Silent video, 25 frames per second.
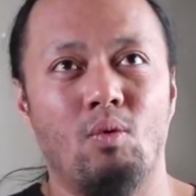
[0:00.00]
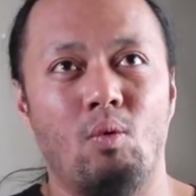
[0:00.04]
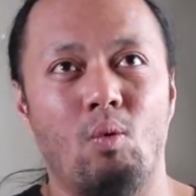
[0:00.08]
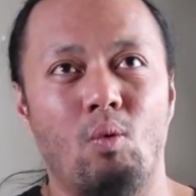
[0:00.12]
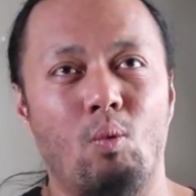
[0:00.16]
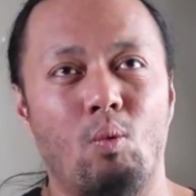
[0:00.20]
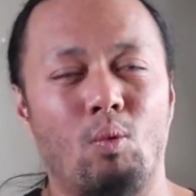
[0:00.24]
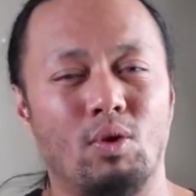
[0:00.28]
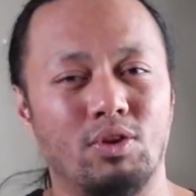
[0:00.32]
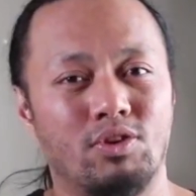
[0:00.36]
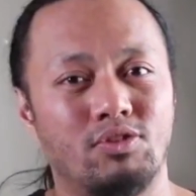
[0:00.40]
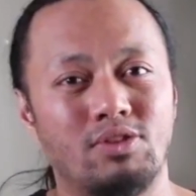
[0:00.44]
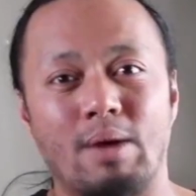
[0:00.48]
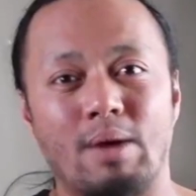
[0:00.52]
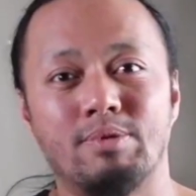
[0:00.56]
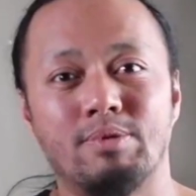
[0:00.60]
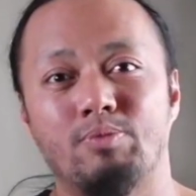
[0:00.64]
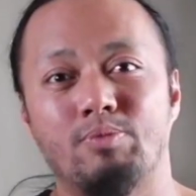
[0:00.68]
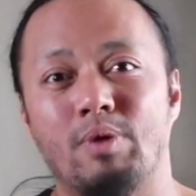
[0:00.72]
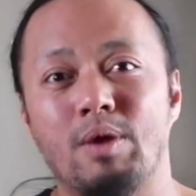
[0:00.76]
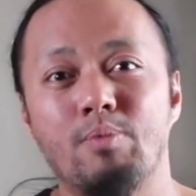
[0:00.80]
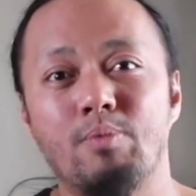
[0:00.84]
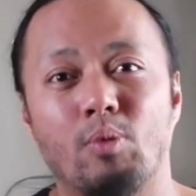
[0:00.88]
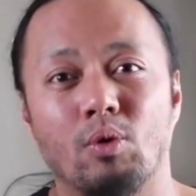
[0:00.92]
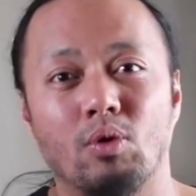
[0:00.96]
what stops
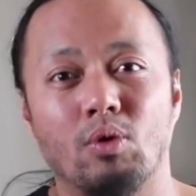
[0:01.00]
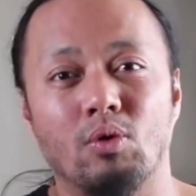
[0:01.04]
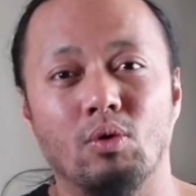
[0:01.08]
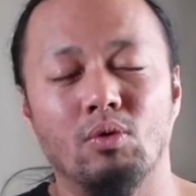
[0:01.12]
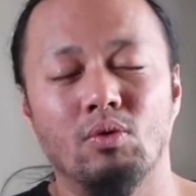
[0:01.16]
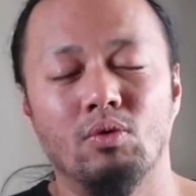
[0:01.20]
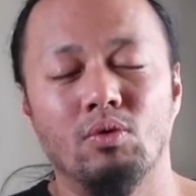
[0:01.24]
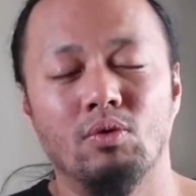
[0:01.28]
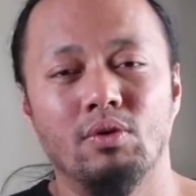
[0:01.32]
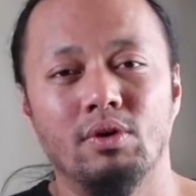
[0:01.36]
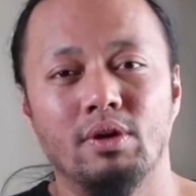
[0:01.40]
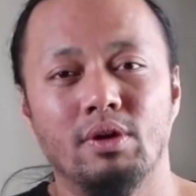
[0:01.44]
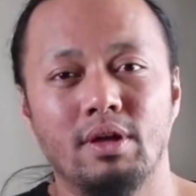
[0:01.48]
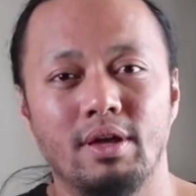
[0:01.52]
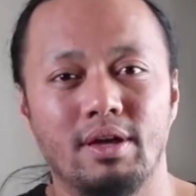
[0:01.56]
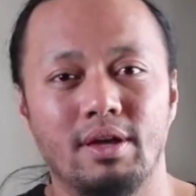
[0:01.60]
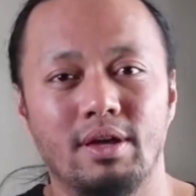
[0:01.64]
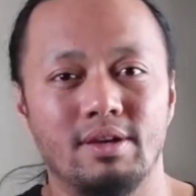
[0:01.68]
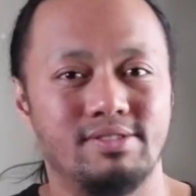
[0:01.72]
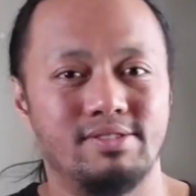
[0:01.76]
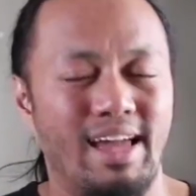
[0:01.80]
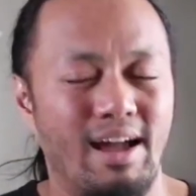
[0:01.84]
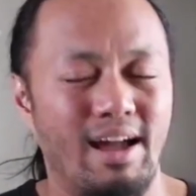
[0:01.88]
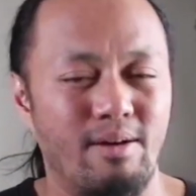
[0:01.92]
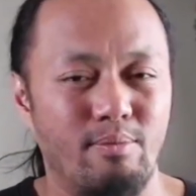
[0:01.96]
people is
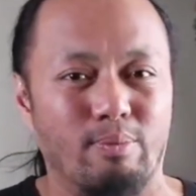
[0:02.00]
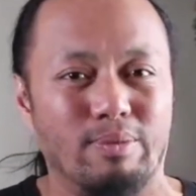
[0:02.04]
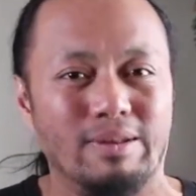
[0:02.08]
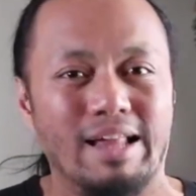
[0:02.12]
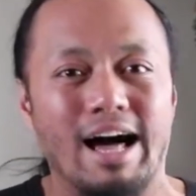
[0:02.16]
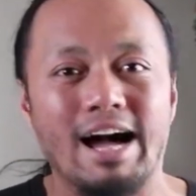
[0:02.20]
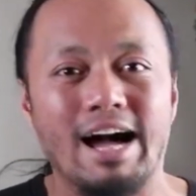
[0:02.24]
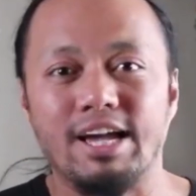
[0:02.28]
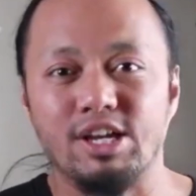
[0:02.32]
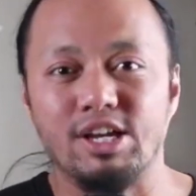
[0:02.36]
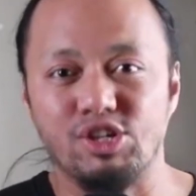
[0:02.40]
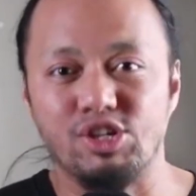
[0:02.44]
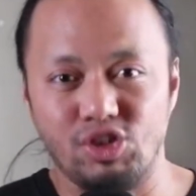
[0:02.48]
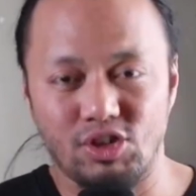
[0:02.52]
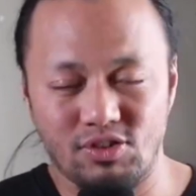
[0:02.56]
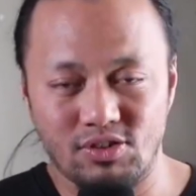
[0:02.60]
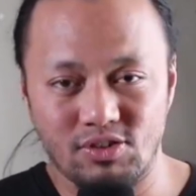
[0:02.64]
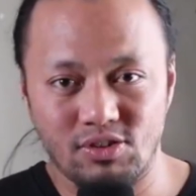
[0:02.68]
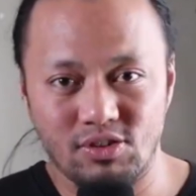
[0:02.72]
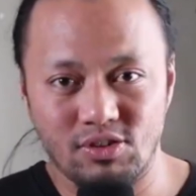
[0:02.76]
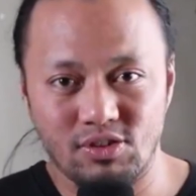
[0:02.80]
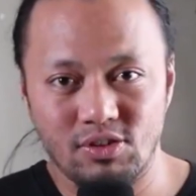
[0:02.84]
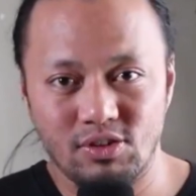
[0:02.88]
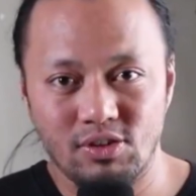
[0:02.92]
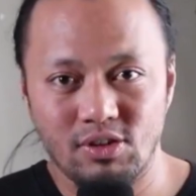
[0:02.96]
they have
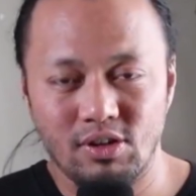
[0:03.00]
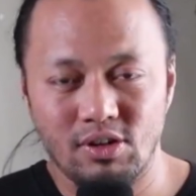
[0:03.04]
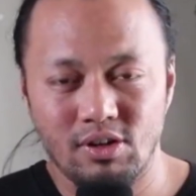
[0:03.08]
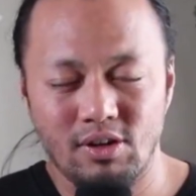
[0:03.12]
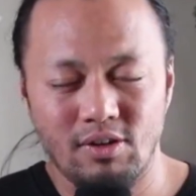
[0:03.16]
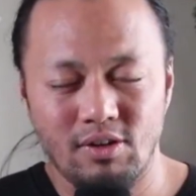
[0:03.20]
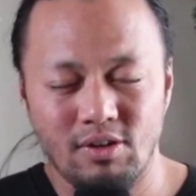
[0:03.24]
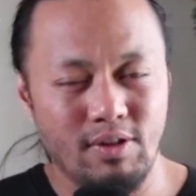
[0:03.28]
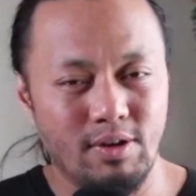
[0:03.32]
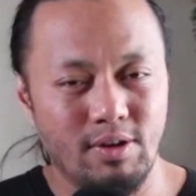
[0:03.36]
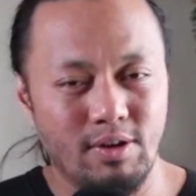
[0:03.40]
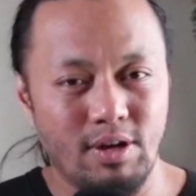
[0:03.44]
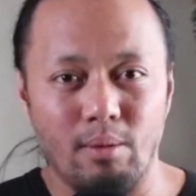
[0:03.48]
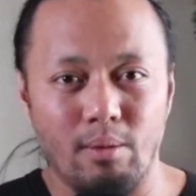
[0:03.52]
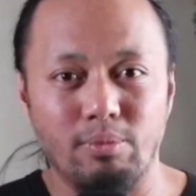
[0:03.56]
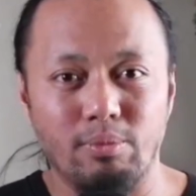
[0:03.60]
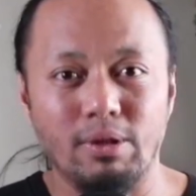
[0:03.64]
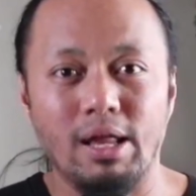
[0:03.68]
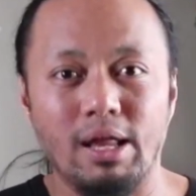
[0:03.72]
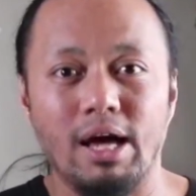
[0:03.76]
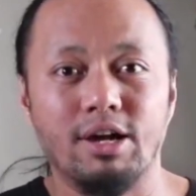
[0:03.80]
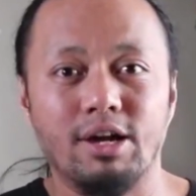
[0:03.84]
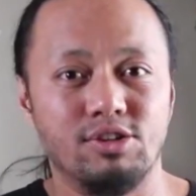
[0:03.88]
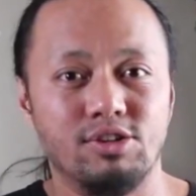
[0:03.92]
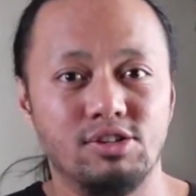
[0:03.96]
blockages. They got
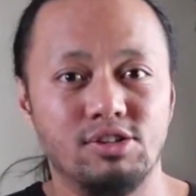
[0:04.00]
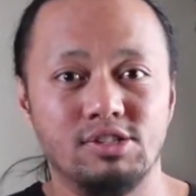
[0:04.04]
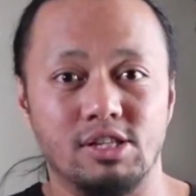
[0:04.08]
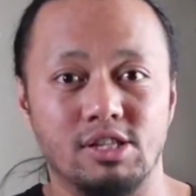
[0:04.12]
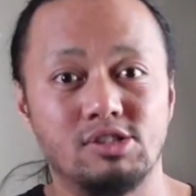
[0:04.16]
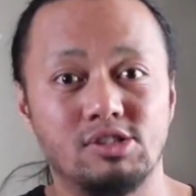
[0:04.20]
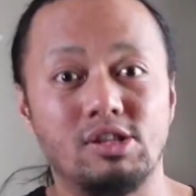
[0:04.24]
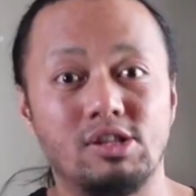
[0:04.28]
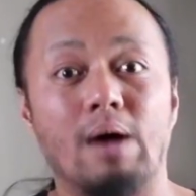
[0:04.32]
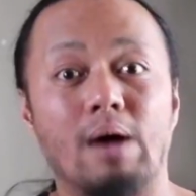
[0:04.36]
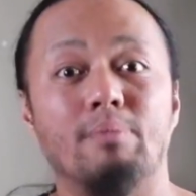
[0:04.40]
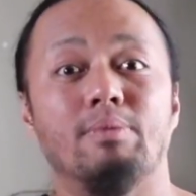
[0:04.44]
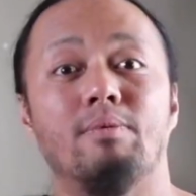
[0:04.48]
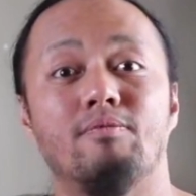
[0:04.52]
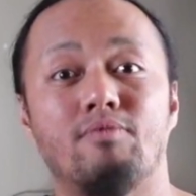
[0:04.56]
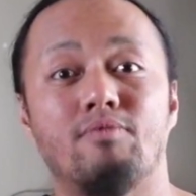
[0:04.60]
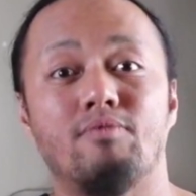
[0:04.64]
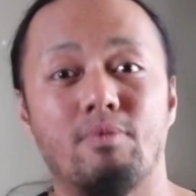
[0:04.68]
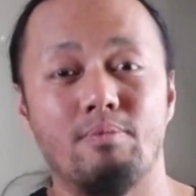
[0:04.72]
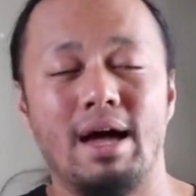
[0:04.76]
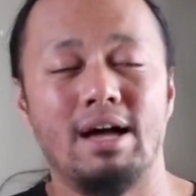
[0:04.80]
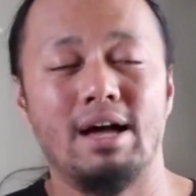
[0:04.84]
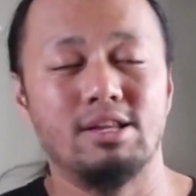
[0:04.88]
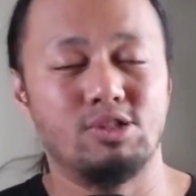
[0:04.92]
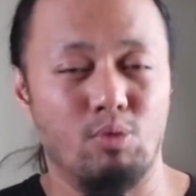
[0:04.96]
blockages that stop them from
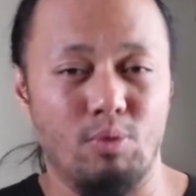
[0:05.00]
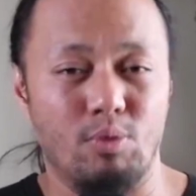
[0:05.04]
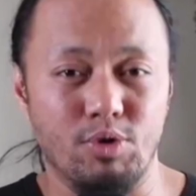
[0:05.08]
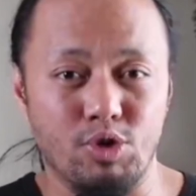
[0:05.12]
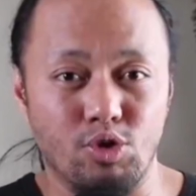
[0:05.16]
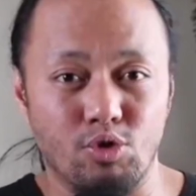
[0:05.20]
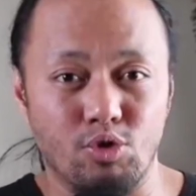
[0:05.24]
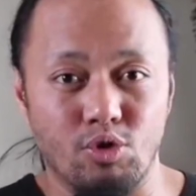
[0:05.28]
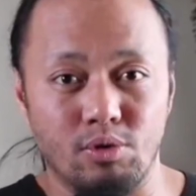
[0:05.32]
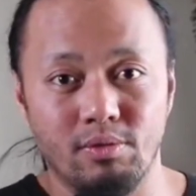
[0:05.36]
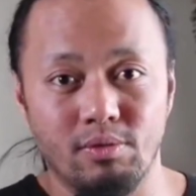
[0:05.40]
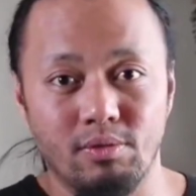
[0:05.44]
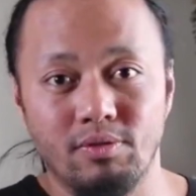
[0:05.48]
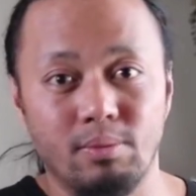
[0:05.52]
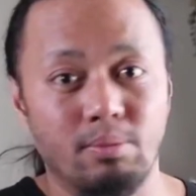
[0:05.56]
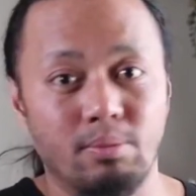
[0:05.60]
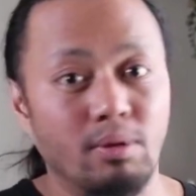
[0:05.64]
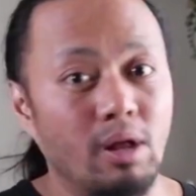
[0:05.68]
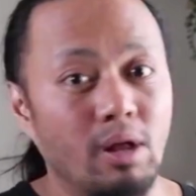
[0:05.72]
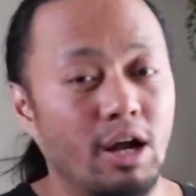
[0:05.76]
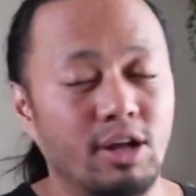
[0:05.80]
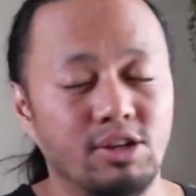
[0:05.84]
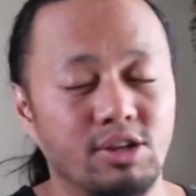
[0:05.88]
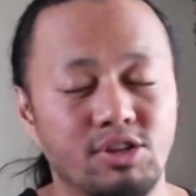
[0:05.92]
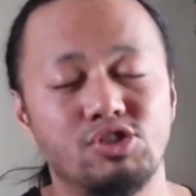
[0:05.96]
that. So when you remove the
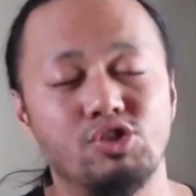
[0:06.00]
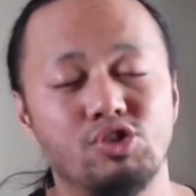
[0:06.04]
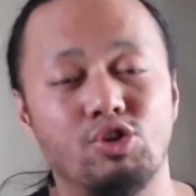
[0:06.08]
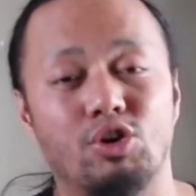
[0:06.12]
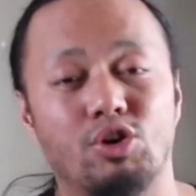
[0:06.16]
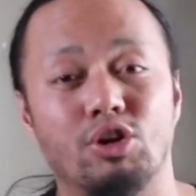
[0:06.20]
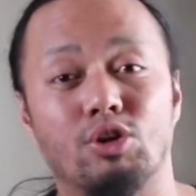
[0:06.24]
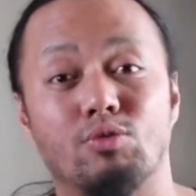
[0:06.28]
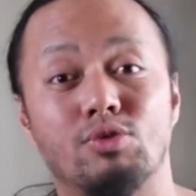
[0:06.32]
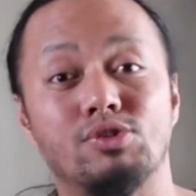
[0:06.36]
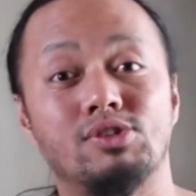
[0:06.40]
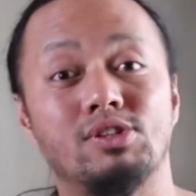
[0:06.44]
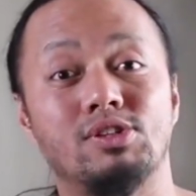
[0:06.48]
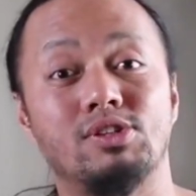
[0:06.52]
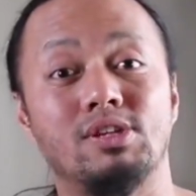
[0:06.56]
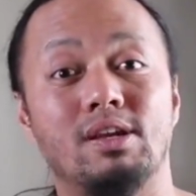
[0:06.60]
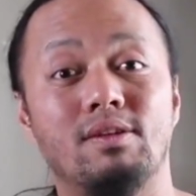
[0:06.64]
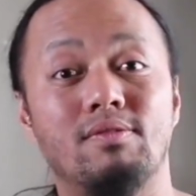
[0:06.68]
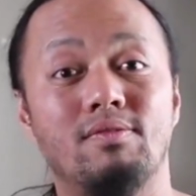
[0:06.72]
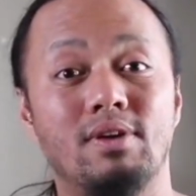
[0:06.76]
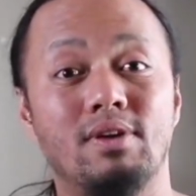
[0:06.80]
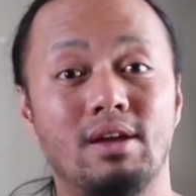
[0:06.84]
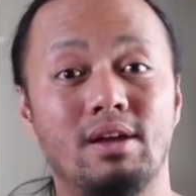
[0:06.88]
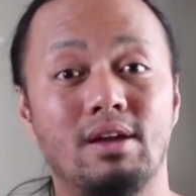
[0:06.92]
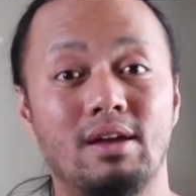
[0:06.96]
blockages, you can
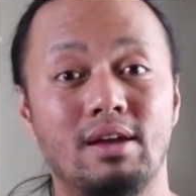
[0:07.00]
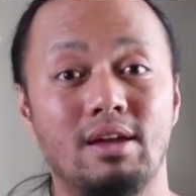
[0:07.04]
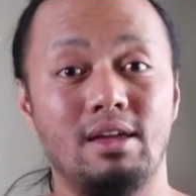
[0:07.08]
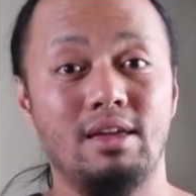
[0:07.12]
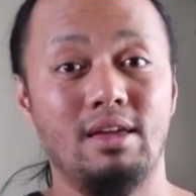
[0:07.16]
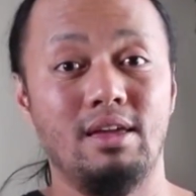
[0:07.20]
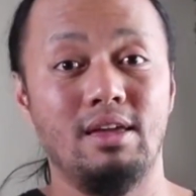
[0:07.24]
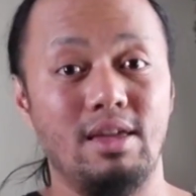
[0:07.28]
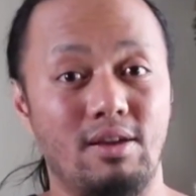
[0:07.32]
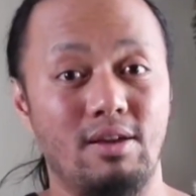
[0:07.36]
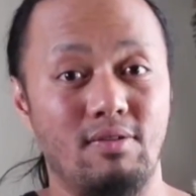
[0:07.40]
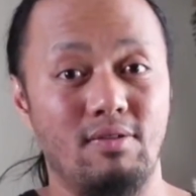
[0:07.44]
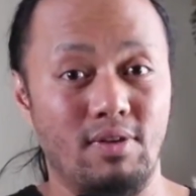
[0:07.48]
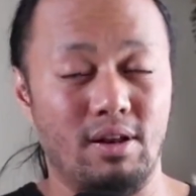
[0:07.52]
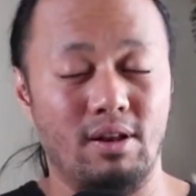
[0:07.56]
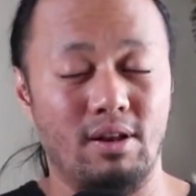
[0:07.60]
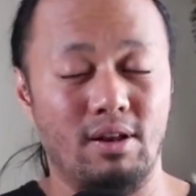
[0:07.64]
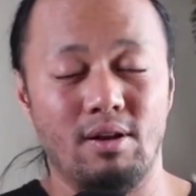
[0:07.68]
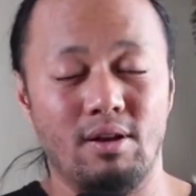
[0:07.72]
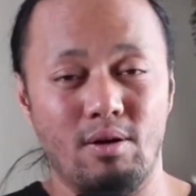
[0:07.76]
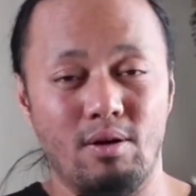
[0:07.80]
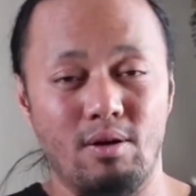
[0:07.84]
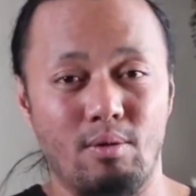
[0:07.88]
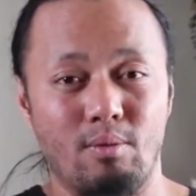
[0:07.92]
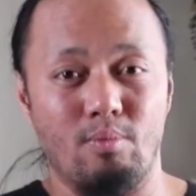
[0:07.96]
receive even
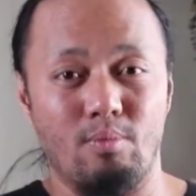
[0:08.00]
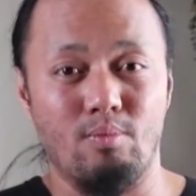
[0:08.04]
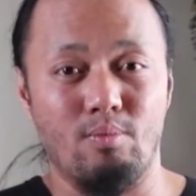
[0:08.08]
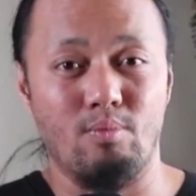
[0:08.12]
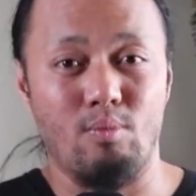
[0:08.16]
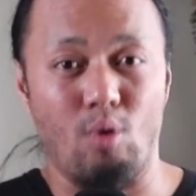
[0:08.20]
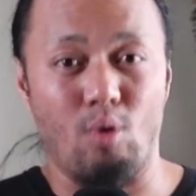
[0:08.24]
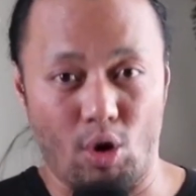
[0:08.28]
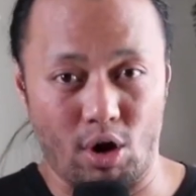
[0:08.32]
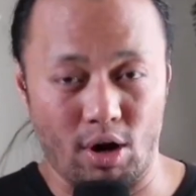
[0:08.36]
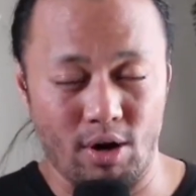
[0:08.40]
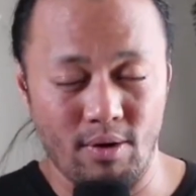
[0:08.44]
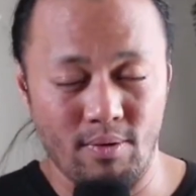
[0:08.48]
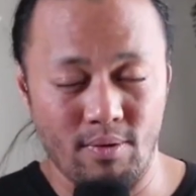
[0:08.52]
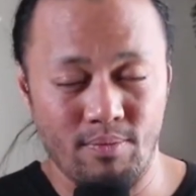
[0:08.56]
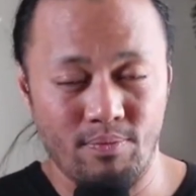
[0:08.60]
more.